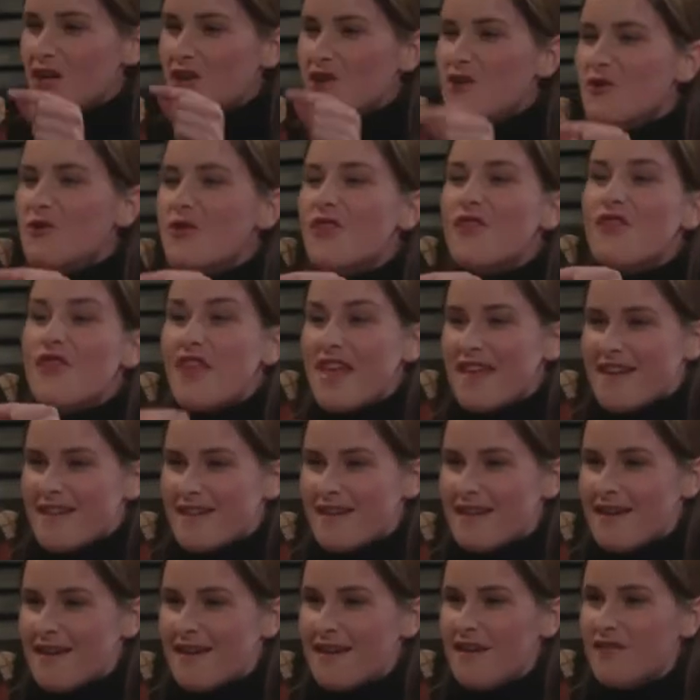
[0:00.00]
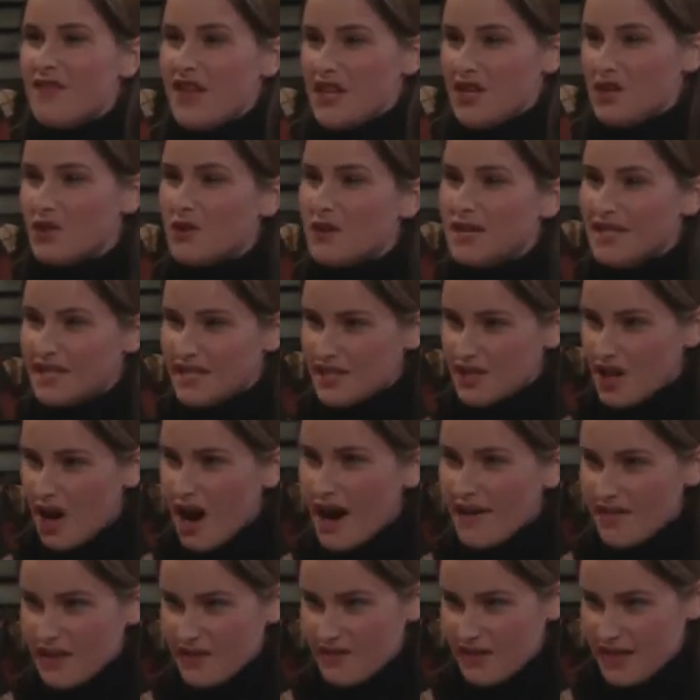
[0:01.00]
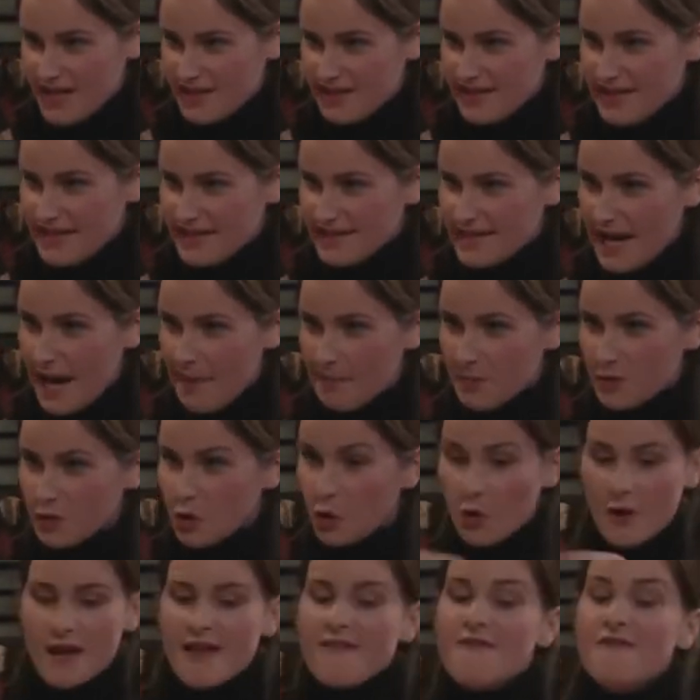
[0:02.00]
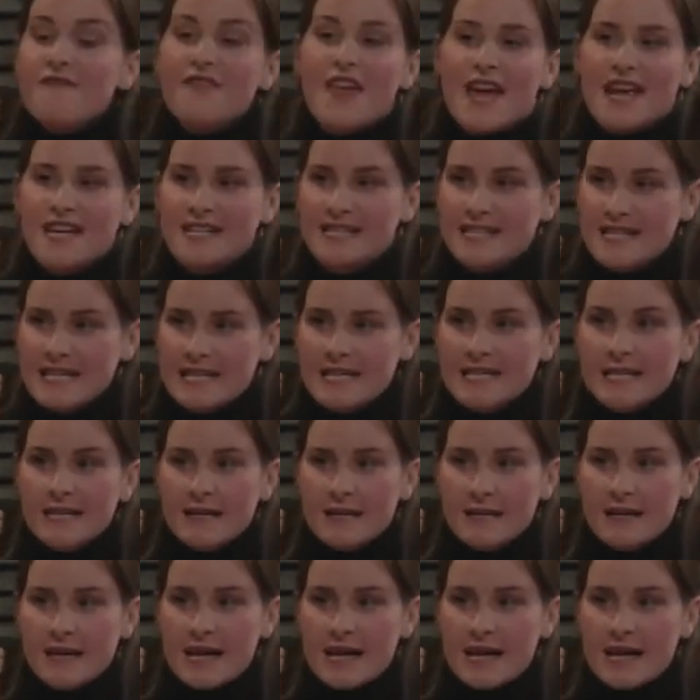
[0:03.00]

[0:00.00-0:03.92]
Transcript: You think that you can deny that these things happened, or if they did,